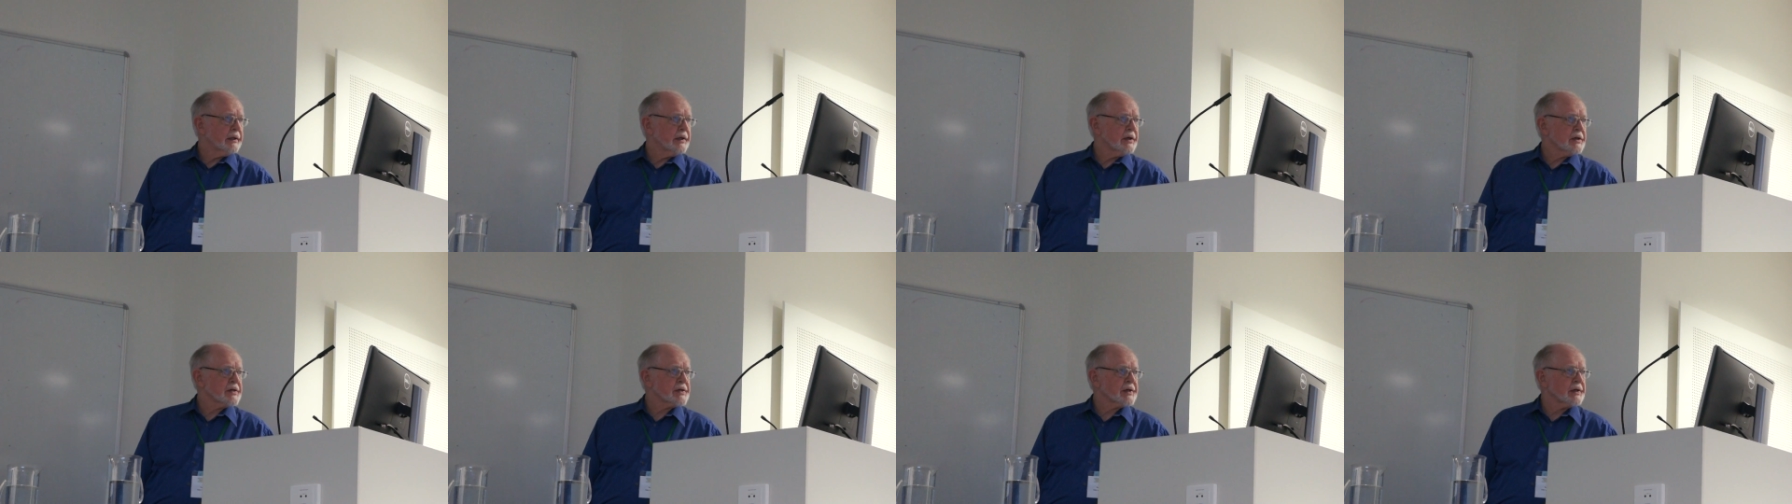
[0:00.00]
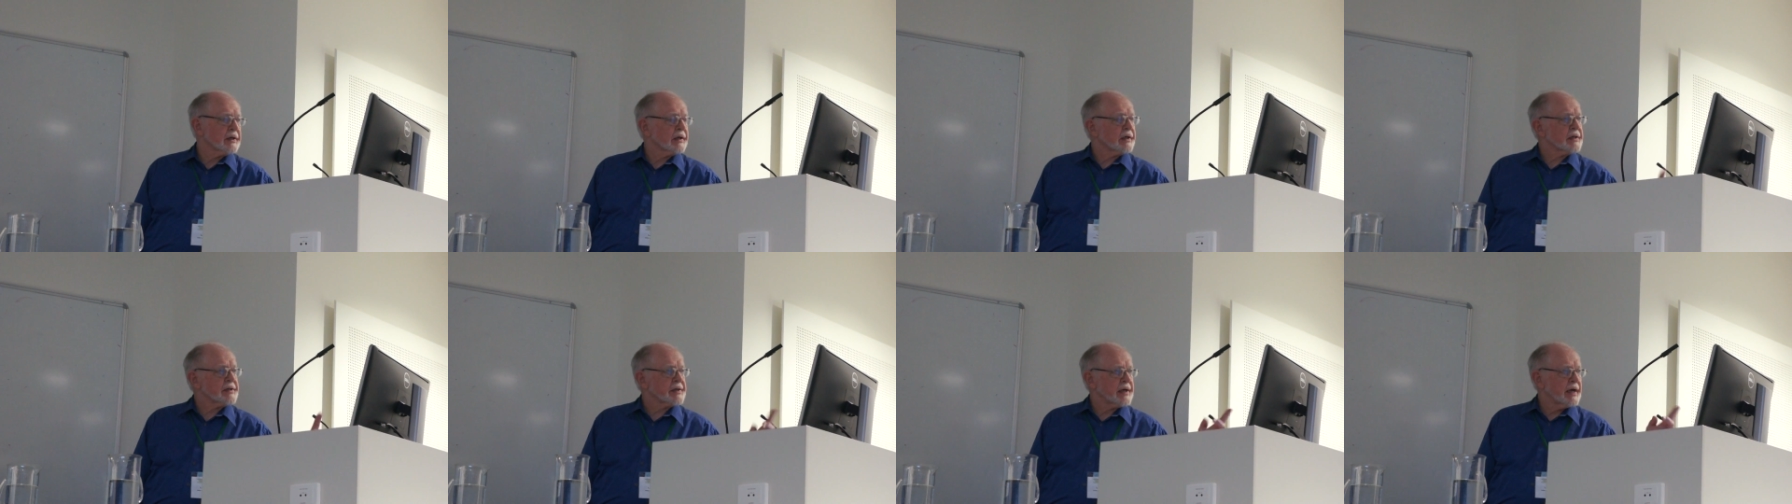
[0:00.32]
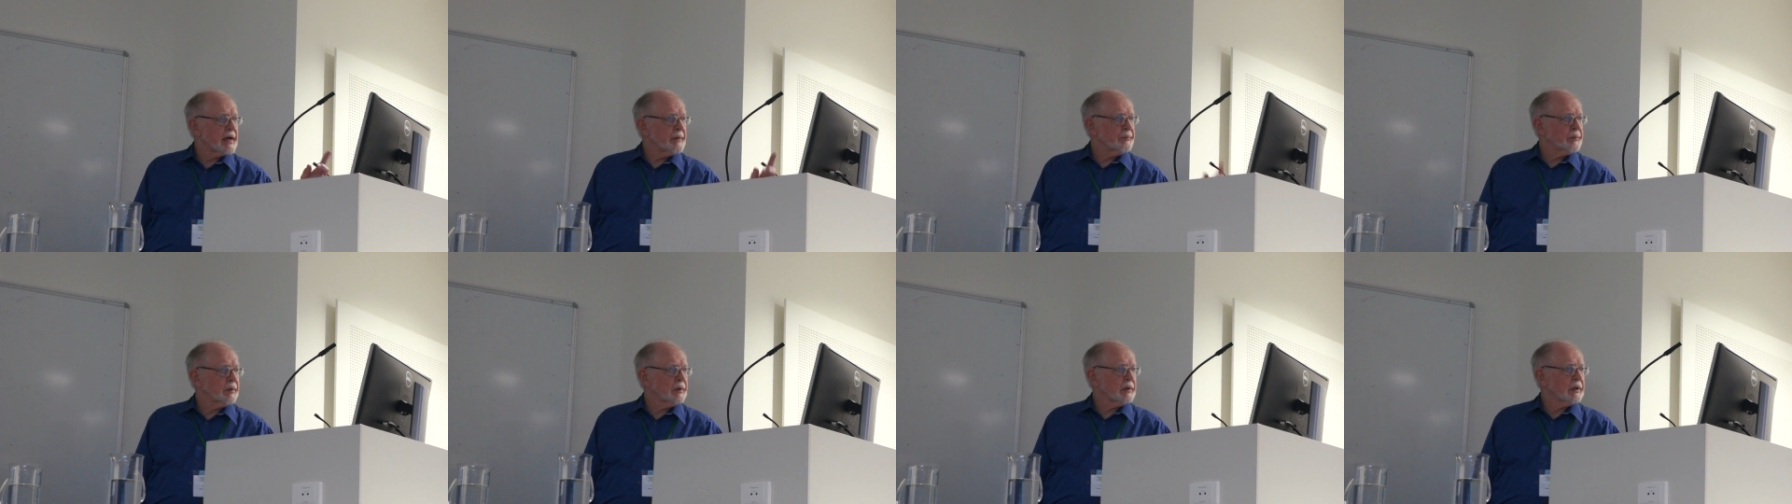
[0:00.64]
here's an
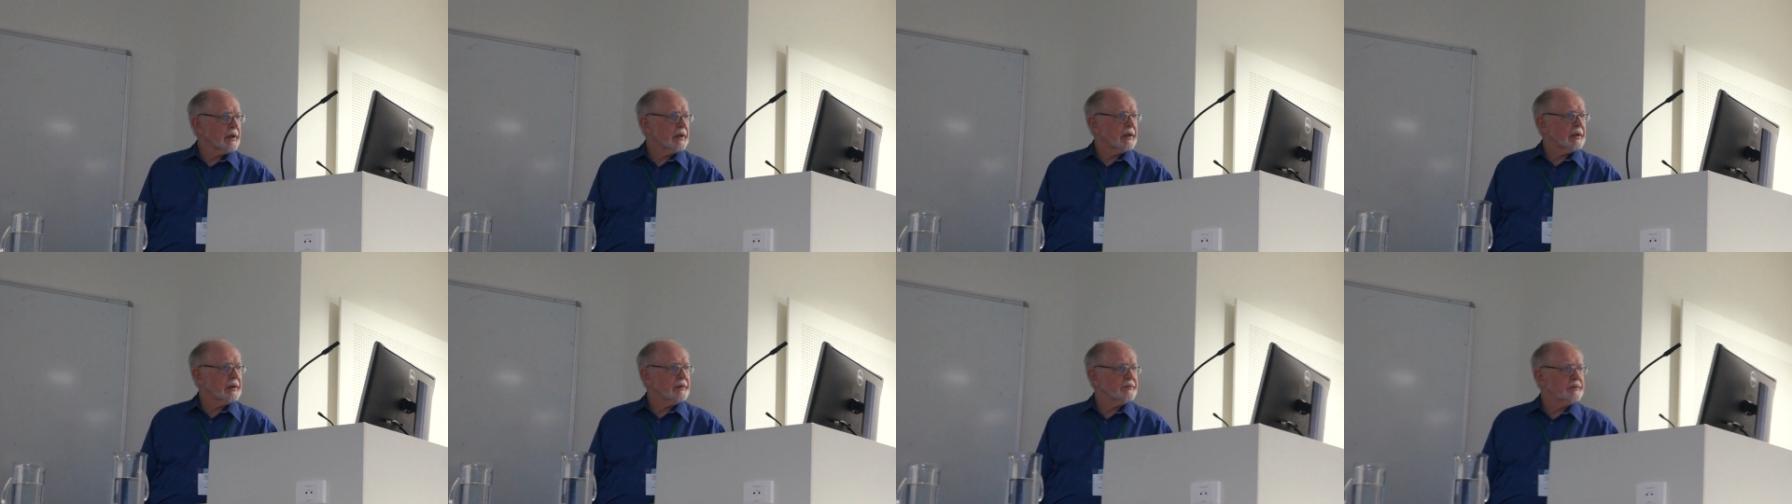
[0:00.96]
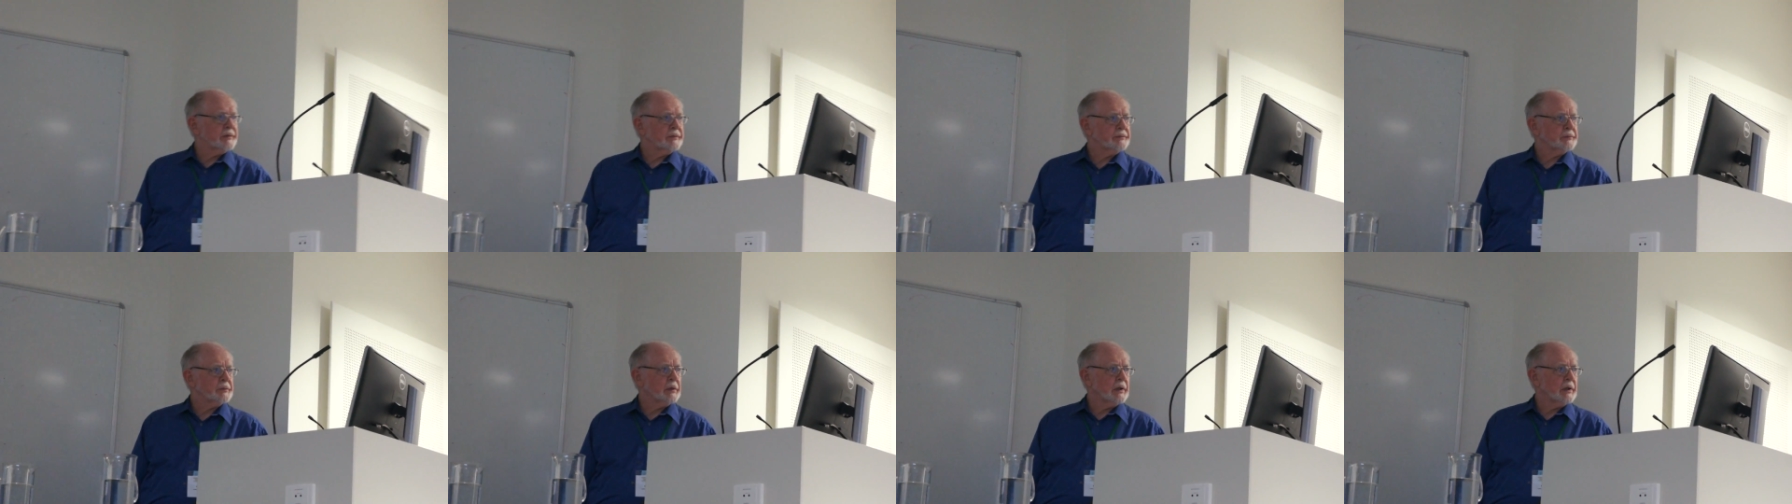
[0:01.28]
example of